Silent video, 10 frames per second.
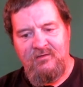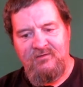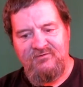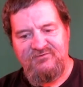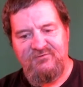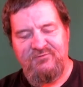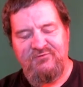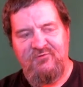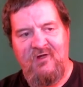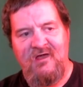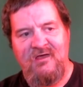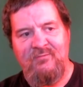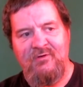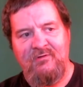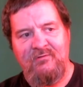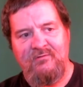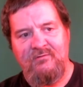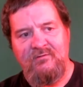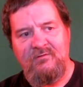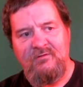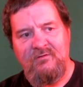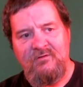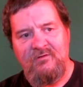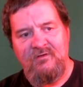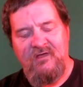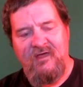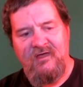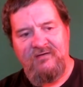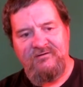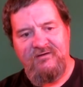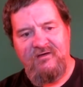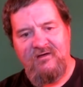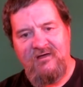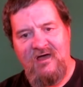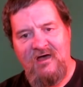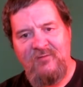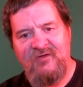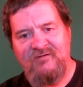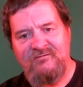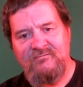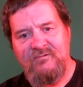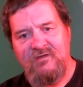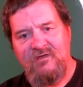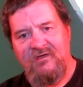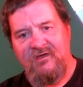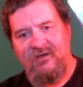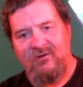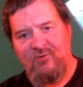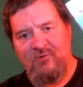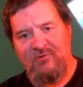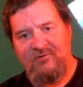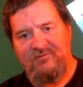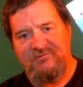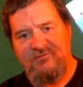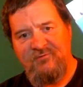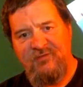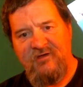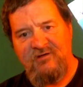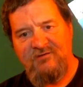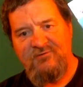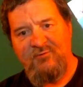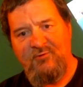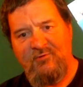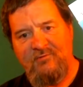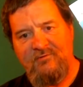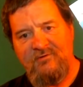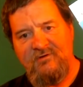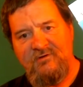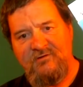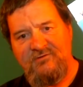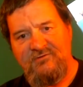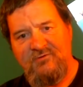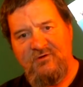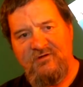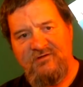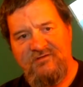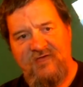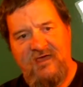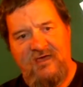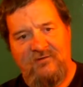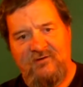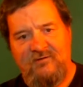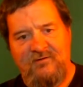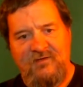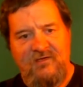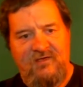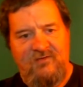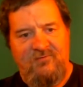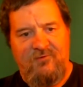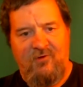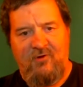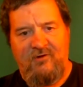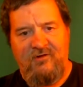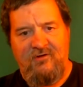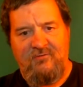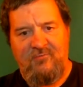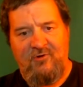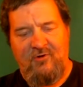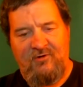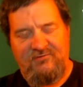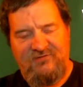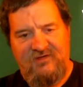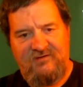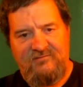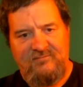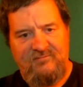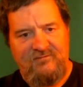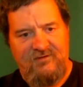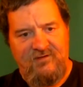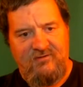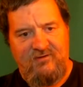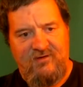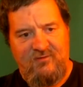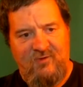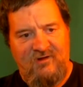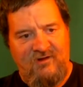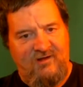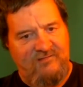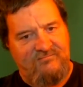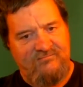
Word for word: subscribe, and uh, comment in order to be eligible to uh, get the cam. Now, if you're already on our channel and, and whatnot,